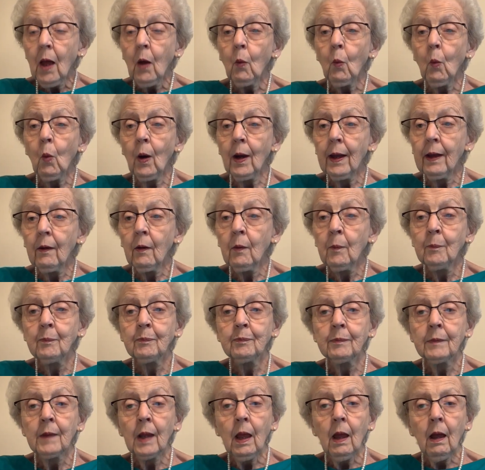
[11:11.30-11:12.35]
Well,
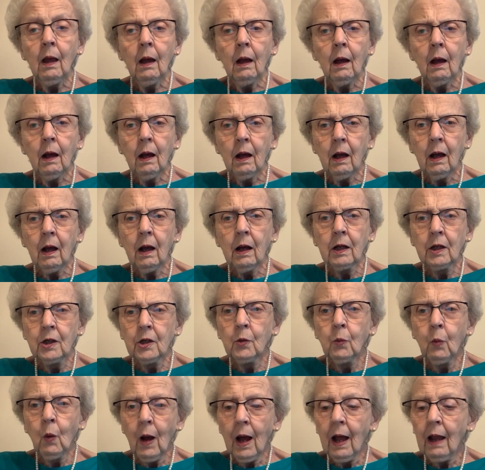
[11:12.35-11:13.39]
a
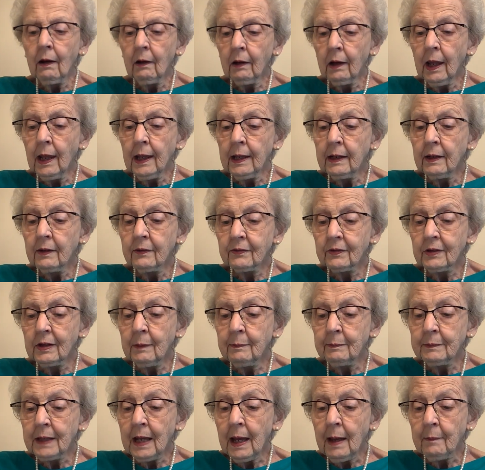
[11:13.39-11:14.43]
good while later,
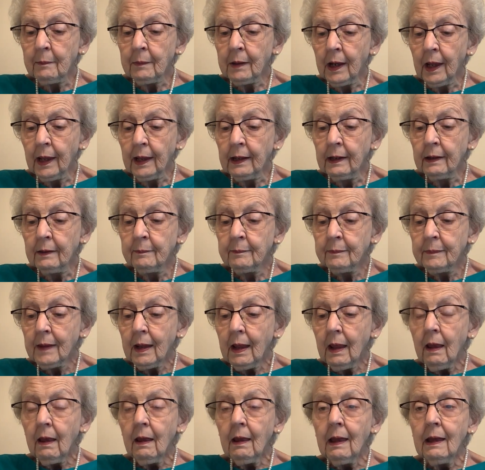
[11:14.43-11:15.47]
sometime later,
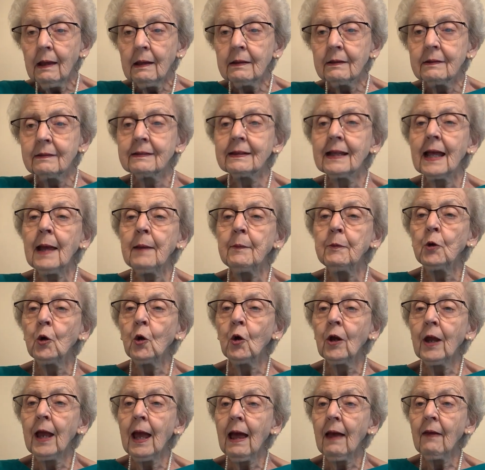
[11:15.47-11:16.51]
Samuel
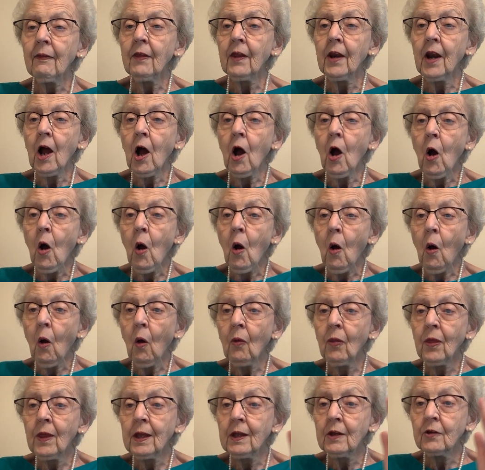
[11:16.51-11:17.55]
gathered all
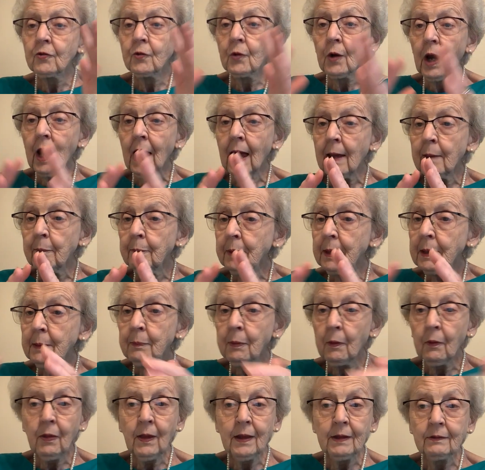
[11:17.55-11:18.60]
the Israelite
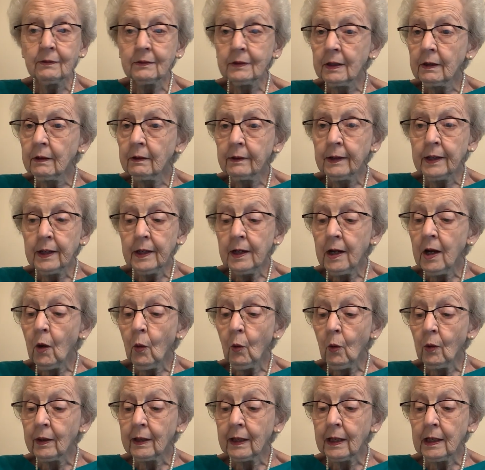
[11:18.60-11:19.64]
people. They still didn't
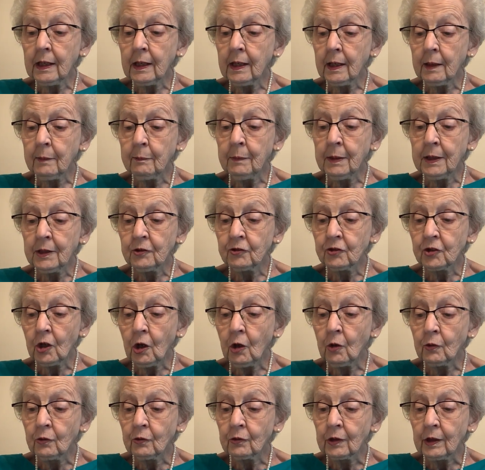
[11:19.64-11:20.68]
know a king had been
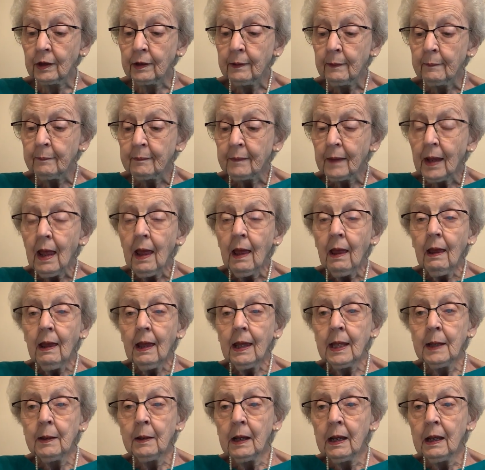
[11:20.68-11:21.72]
chosen.
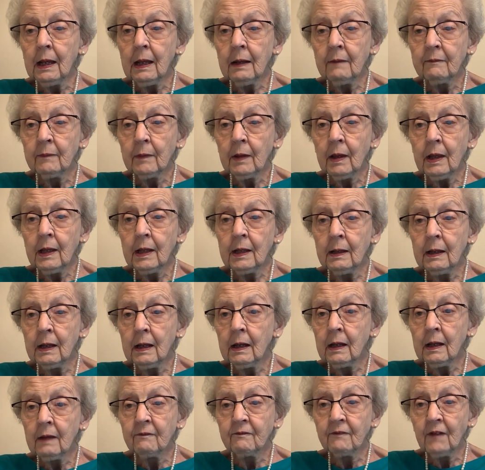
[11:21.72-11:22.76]
He
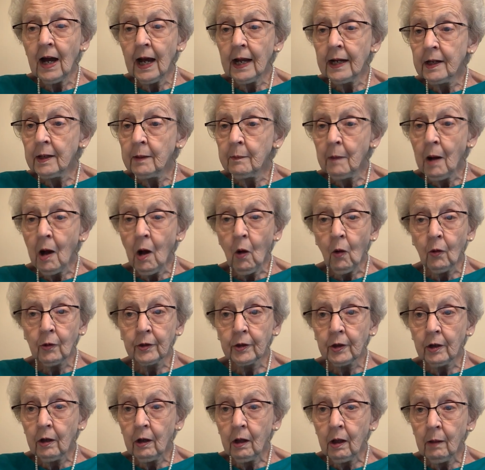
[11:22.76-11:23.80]
invited them all
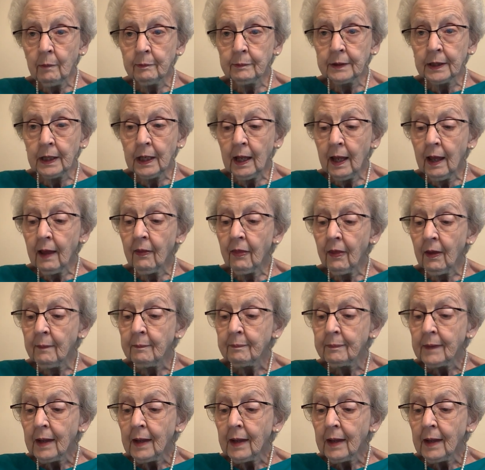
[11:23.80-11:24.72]
to come together,